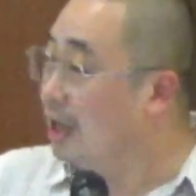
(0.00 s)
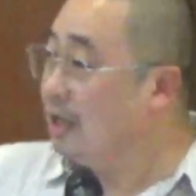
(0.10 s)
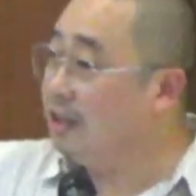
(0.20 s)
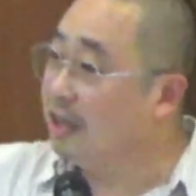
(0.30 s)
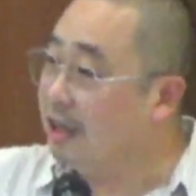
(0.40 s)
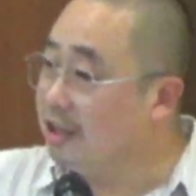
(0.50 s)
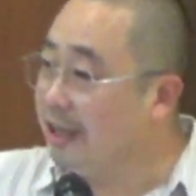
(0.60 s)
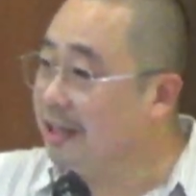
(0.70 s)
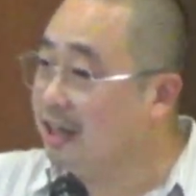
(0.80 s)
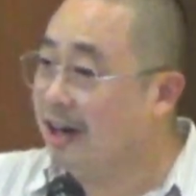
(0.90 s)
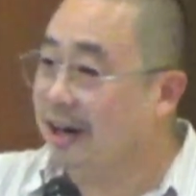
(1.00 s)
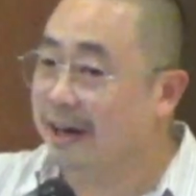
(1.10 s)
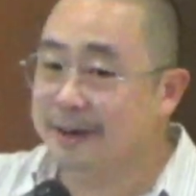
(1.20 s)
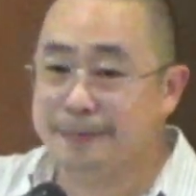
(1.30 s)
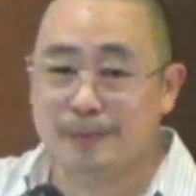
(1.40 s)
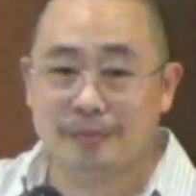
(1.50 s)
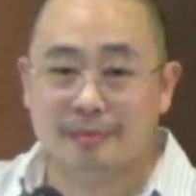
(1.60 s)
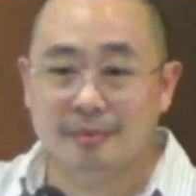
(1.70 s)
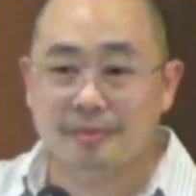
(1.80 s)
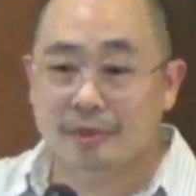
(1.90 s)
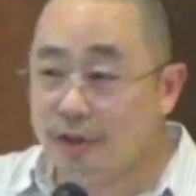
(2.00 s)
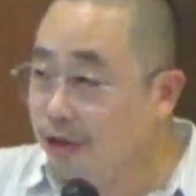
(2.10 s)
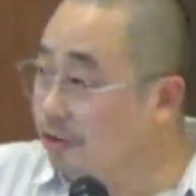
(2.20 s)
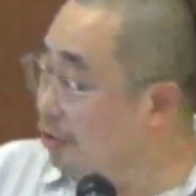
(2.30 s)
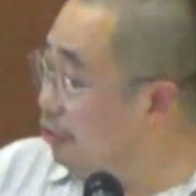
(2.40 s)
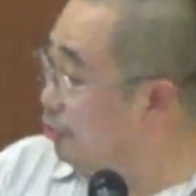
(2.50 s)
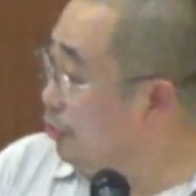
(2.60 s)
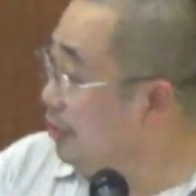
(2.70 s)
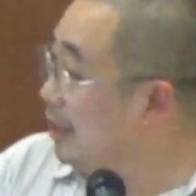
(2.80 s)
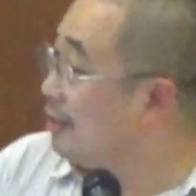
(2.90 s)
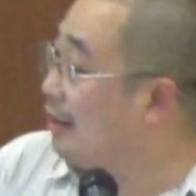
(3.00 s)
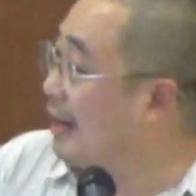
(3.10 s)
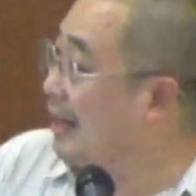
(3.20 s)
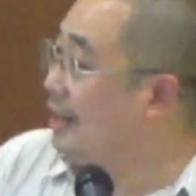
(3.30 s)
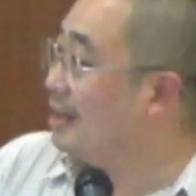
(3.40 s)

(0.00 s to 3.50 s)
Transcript: The the guitar. You, you, you tune it, right?